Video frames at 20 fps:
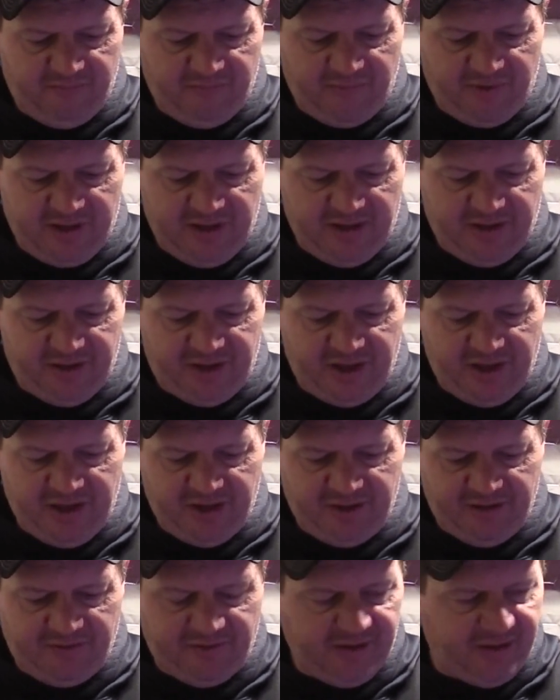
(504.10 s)
kind of
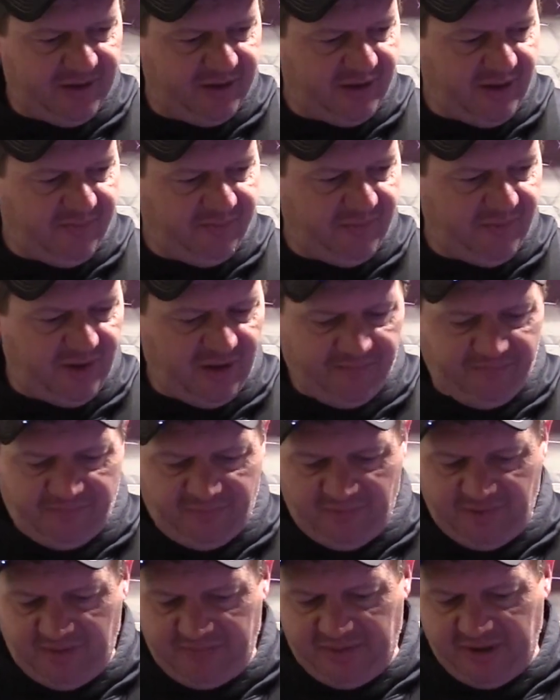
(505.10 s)
changing things up
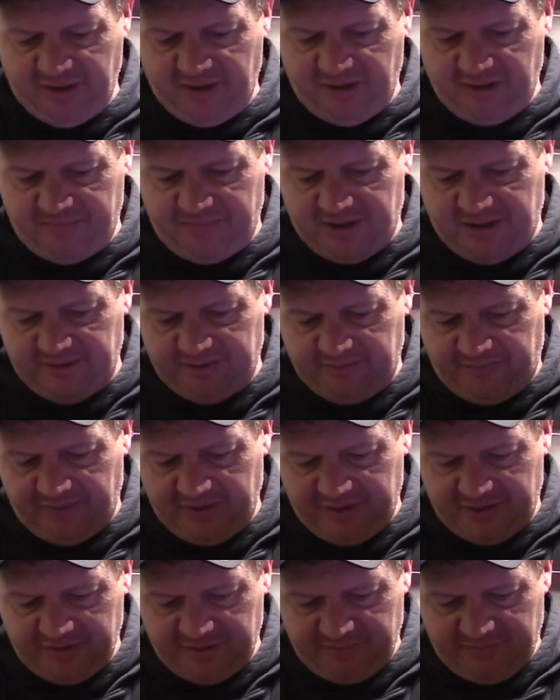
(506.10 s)
depending upon the
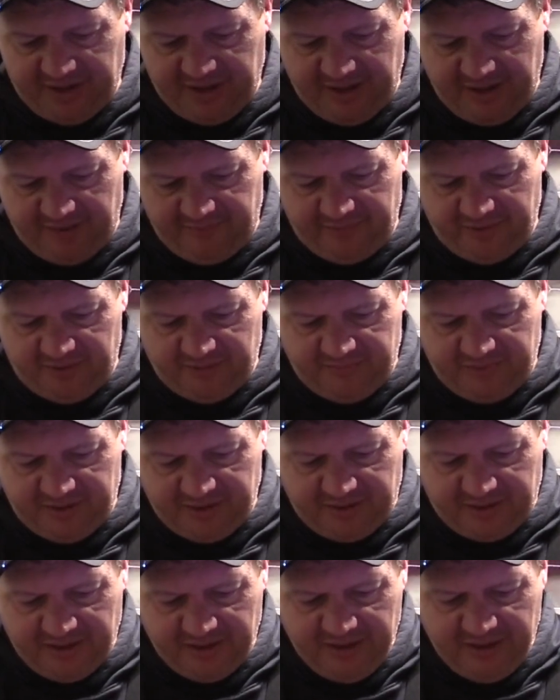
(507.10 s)
fish's behavior. But